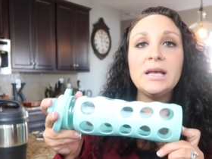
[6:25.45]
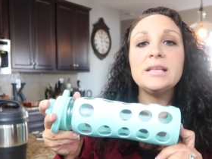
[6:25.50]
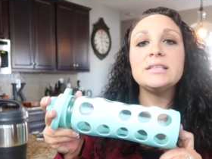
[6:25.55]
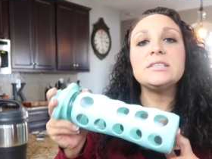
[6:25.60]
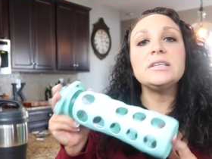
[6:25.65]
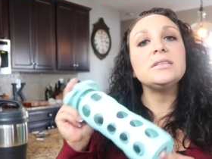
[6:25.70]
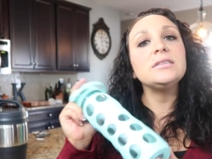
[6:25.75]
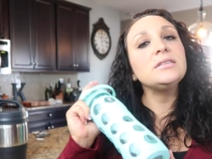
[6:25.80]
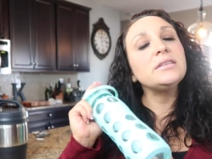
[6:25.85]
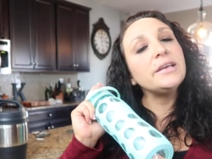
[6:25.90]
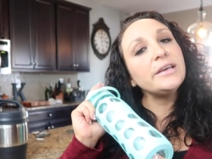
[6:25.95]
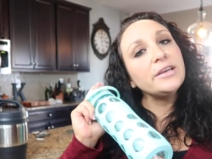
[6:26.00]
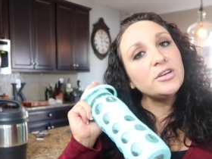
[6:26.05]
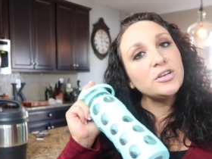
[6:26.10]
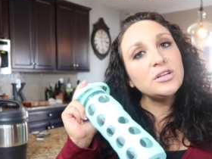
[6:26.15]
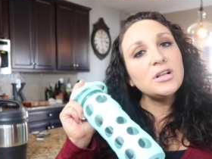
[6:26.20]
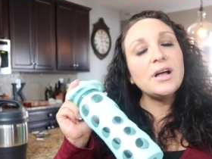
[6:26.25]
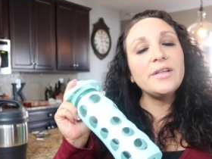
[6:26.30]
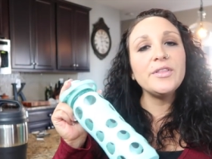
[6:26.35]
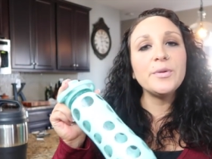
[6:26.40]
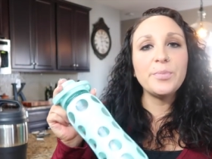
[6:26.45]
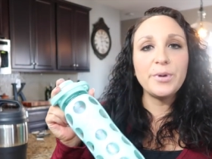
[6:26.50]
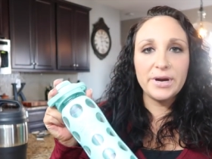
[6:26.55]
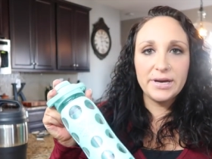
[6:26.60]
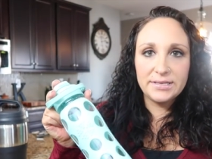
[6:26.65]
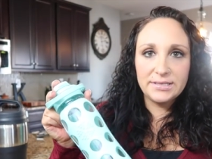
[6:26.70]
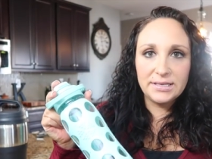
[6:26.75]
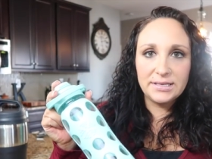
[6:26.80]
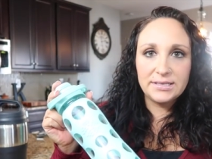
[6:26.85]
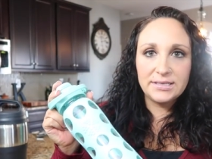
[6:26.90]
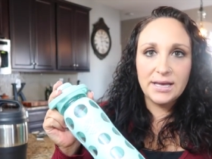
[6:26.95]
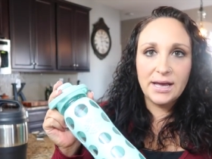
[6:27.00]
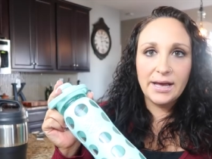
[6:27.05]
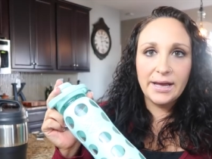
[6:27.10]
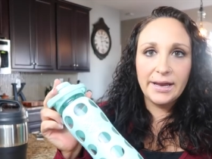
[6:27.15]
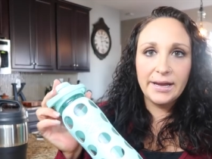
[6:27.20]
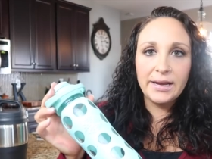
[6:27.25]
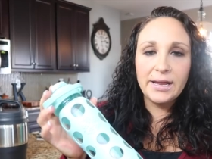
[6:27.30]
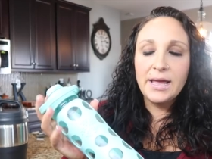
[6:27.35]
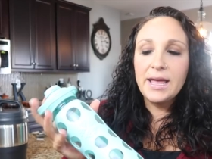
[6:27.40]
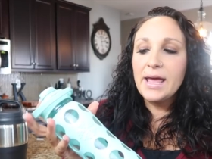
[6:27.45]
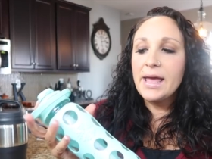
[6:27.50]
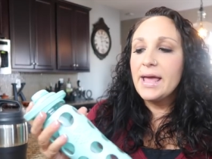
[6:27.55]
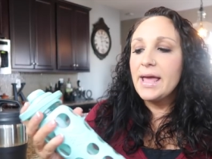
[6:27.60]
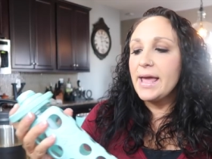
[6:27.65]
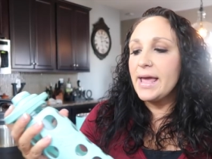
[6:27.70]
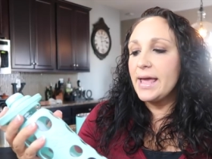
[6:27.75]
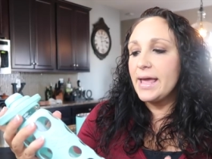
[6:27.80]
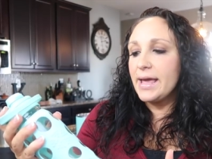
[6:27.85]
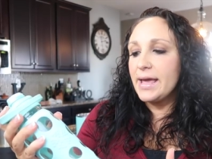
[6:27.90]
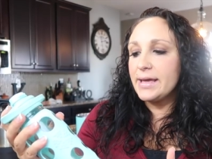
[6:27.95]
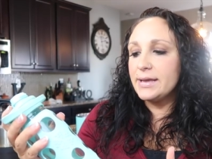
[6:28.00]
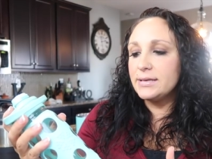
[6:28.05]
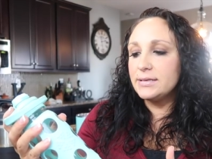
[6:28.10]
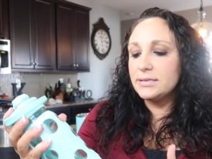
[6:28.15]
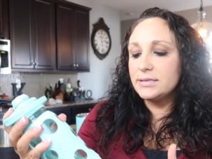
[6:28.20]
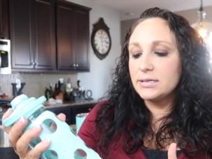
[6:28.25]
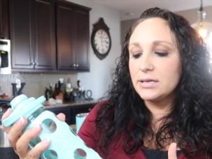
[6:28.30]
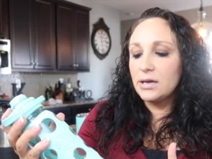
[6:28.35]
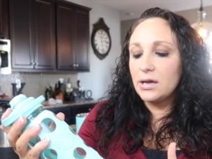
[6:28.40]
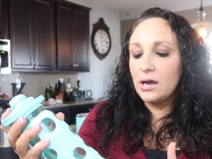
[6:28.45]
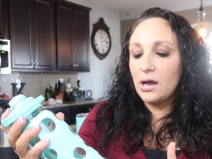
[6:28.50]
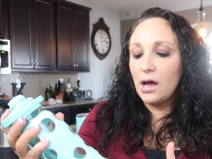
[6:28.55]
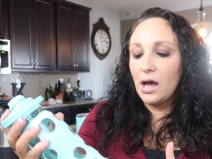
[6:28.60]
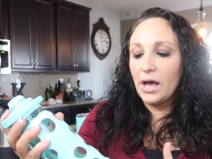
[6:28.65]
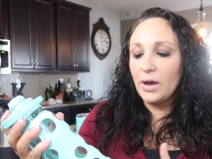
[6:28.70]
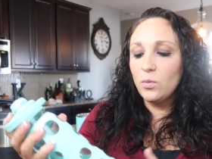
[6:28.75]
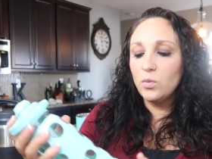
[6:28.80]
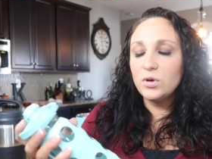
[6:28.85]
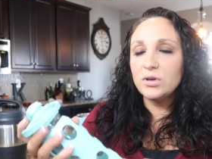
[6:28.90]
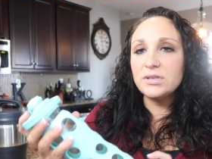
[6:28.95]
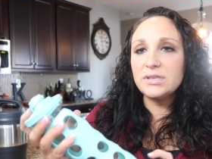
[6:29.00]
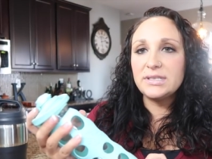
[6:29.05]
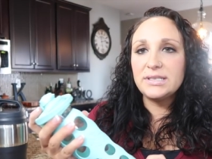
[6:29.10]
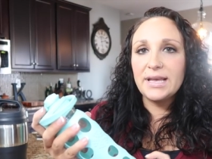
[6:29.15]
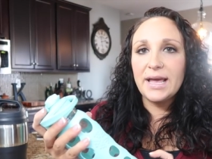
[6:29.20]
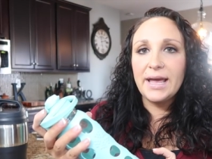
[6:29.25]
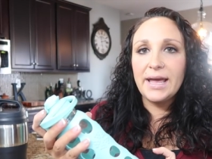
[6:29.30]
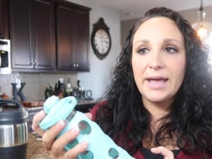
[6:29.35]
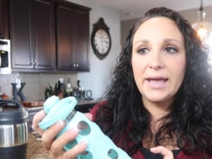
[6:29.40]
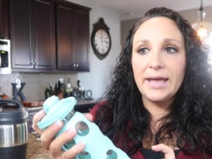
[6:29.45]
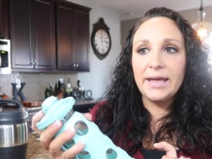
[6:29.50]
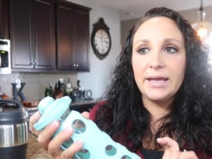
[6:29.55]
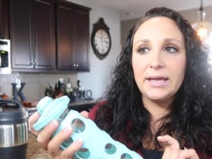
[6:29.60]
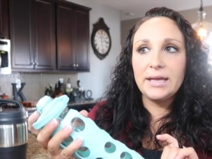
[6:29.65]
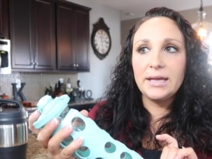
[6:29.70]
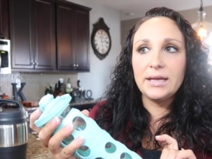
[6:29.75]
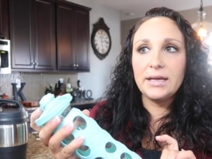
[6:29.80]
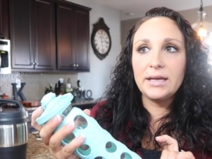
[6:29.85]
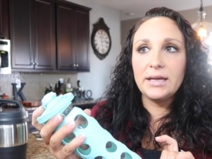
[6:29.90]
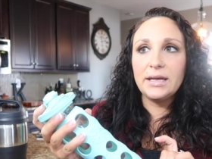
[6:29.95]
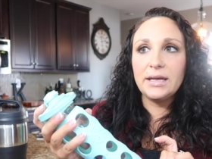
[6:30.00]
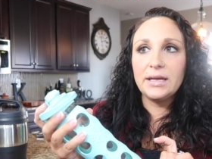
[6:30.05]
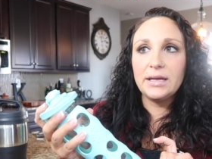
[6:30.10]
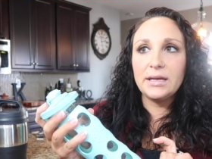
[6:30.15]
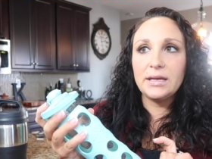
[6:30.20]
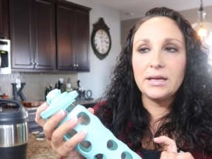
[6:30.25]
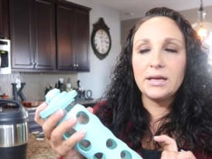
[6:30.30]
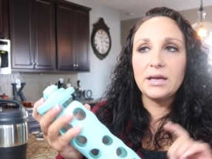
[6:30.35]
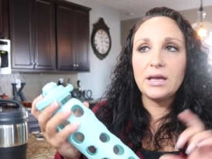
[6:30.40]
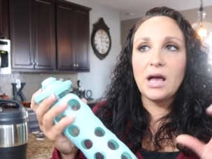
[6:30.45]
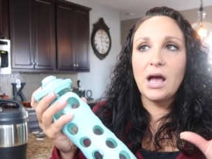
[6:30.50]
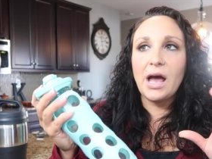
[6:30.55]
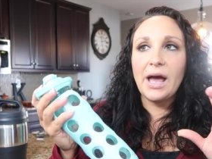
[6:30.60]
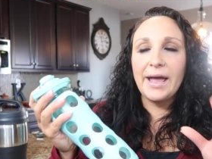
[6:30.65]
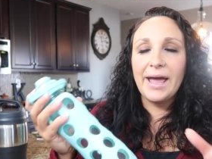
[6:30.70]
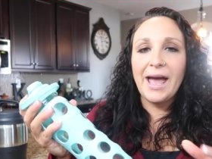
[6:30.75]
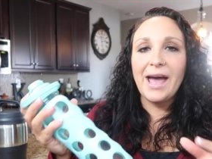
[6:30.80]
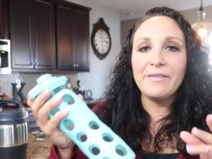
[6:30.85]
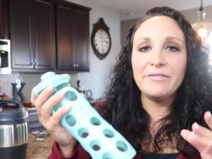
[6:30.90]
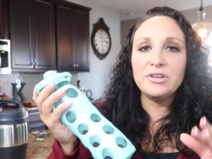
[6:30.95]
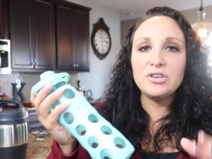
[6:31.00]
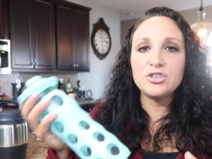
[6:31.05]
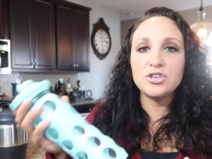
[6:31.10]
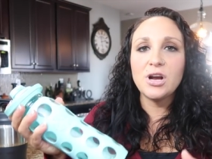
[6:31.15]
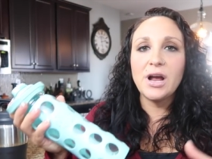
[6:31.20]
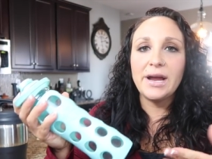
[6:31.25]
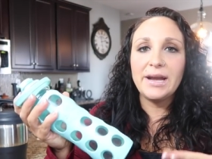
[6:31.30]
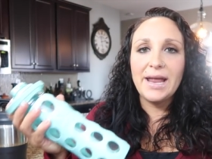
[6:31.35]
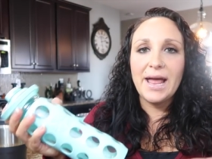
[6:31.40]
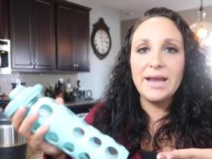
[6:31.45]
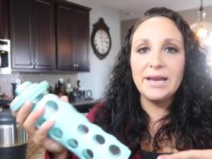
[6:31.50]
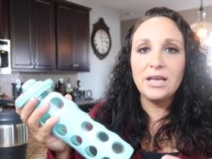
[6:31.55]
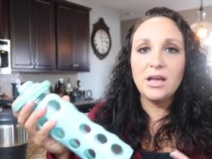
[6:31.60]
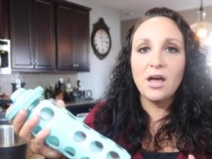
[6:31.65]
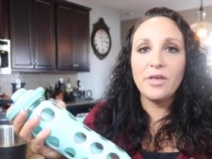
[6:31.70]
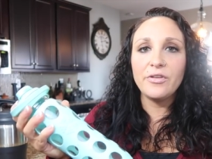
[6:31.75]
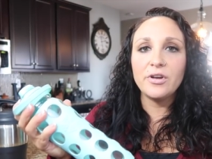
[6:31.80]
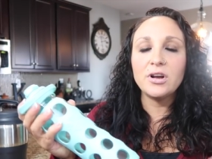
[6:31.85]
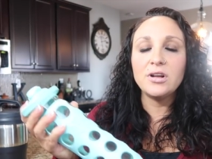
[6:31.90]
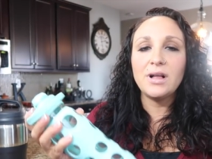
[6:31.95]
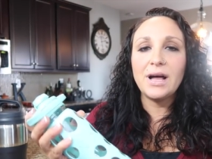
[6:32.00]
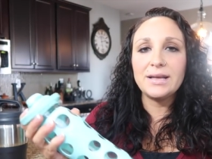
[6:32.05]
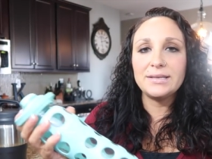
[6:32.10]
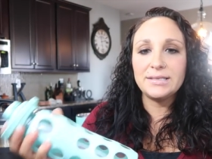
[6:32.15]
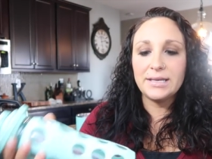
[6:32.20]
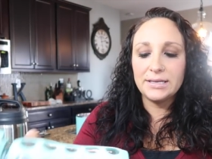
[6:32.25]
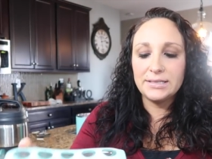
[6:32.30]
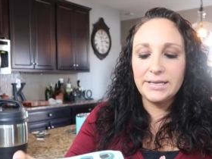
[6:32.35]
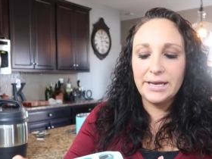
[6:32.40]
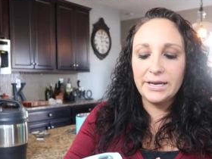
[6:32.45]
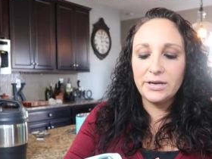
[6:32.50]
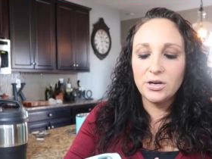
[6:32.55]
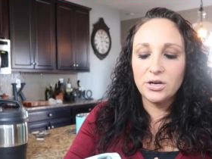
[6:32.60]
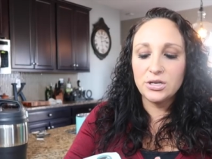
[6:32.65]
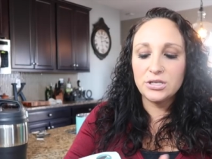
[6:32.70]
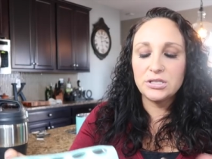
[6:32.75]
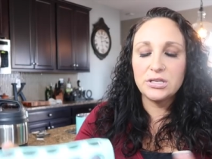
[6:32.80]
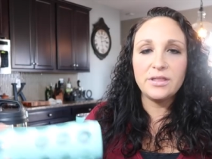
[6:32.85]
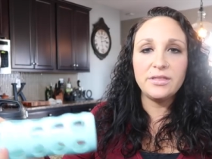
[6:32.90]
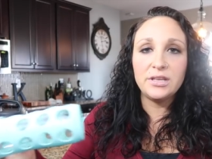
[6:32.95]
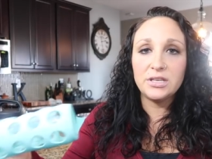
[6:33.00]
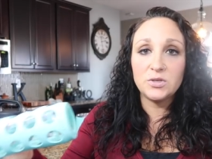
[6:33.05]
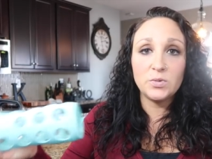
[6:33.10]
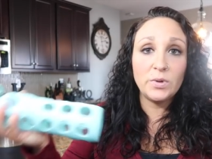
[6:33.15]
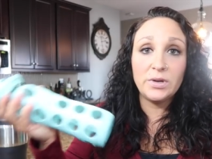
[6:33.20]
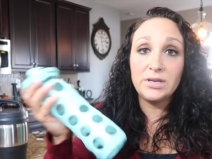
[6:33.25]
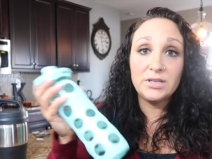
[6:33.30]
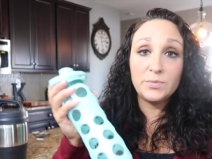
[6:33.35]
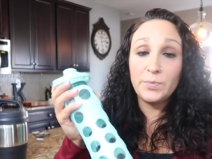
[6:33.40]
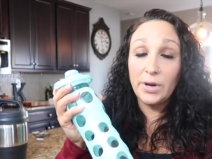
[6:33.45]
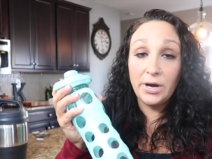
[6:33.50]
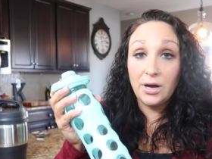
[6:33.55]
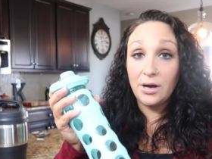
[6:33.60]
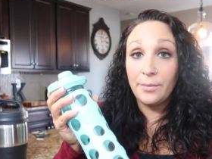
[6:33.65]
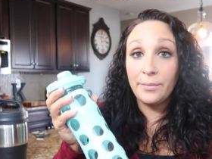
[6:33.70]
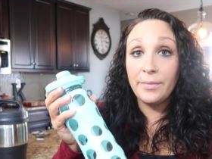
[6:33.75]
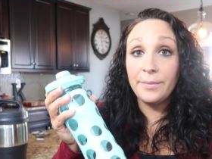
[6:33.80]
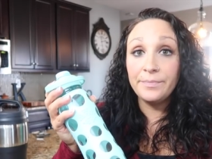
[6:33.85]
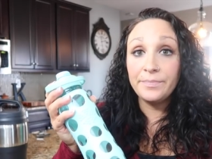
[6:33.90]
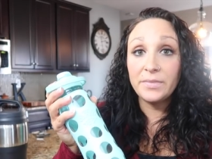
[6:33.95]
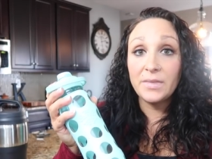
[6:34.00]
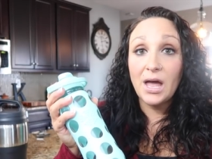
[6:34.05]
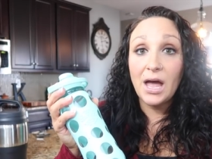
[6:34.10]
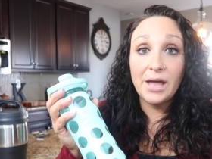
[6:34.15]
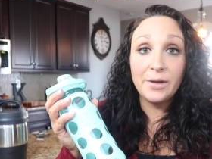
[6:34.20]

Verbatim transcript: It's a little on the pricey side, and I will say I haven't tried any other glass containers. This one is bomb.